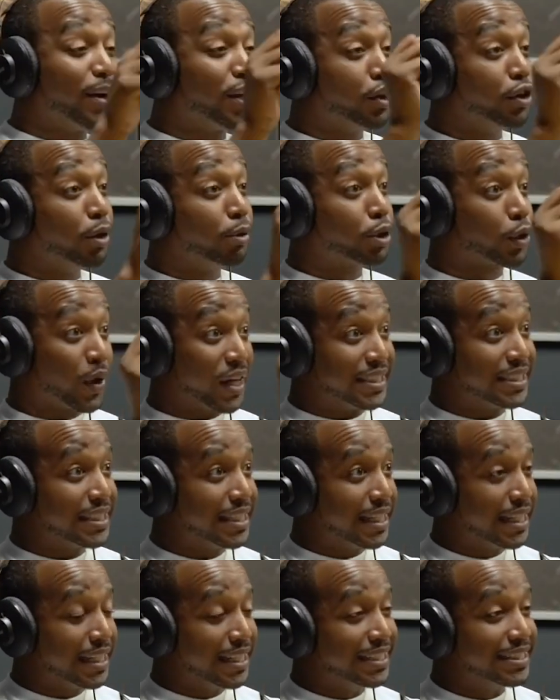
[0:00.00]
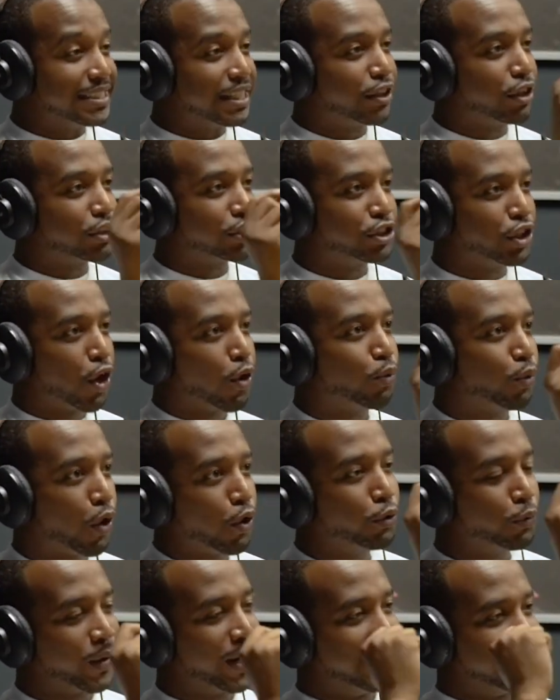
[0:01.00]
you know what crazy thing is? There's no
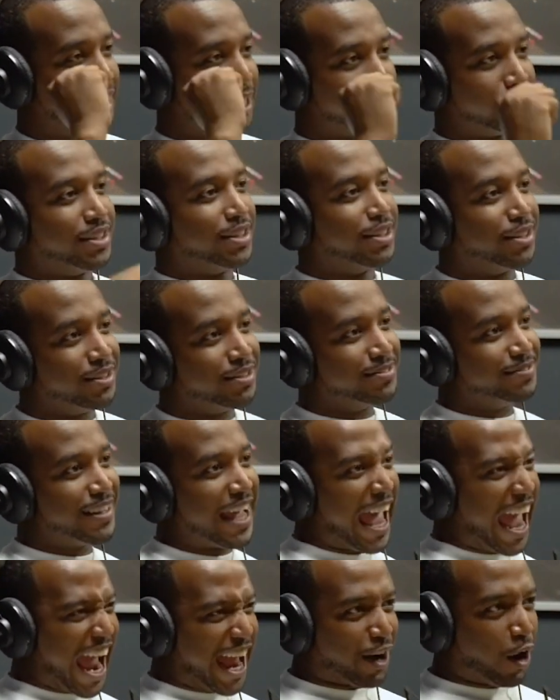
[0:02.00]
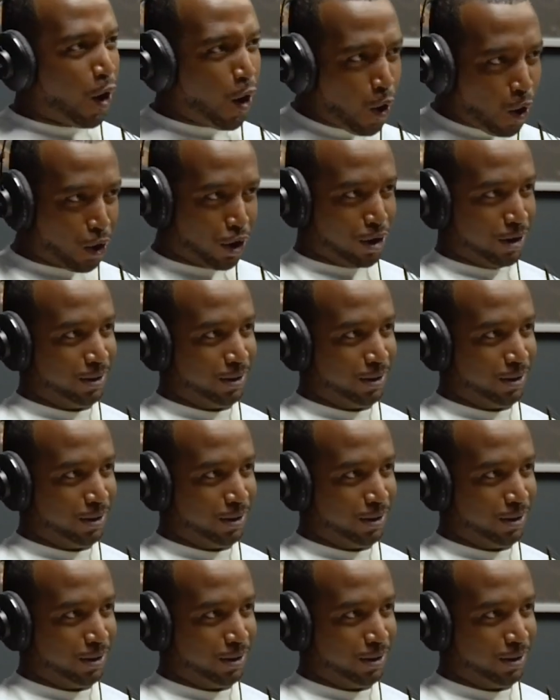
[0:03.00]
road rage out there at all.